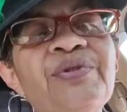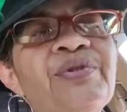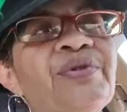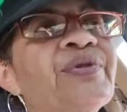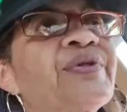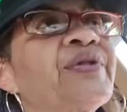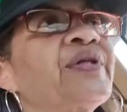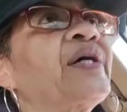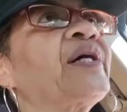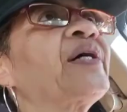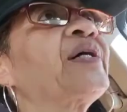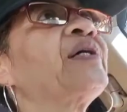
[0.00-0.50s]

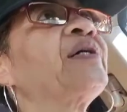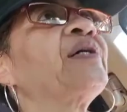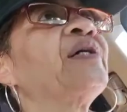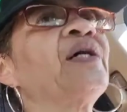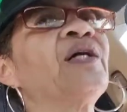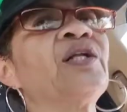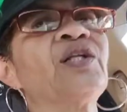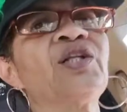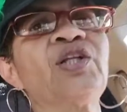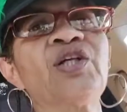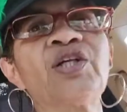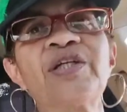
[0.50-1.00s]
okay,
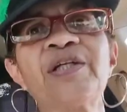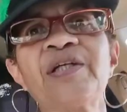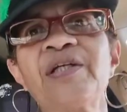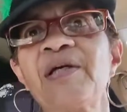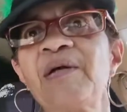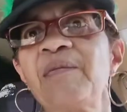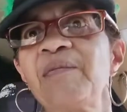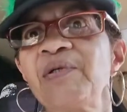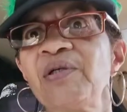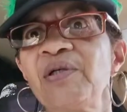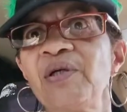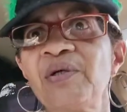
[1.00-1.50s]
looking at
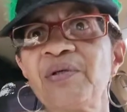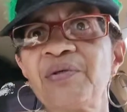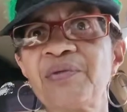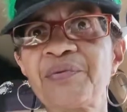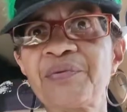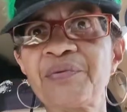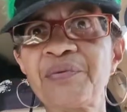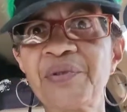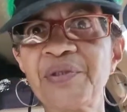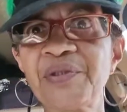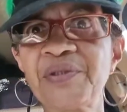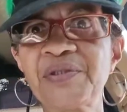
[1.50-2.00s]
me all
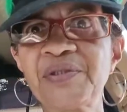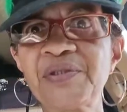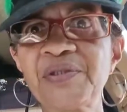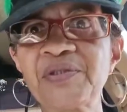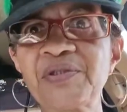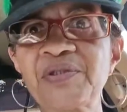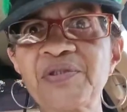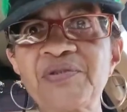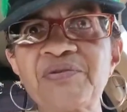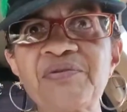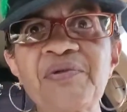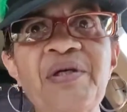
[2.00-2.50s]
crazy and
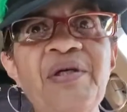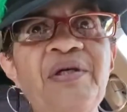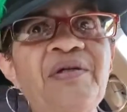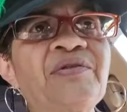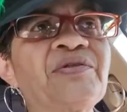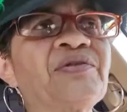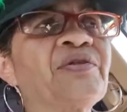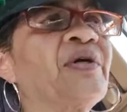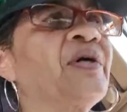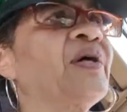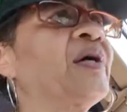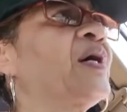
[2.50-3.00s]
strange. Why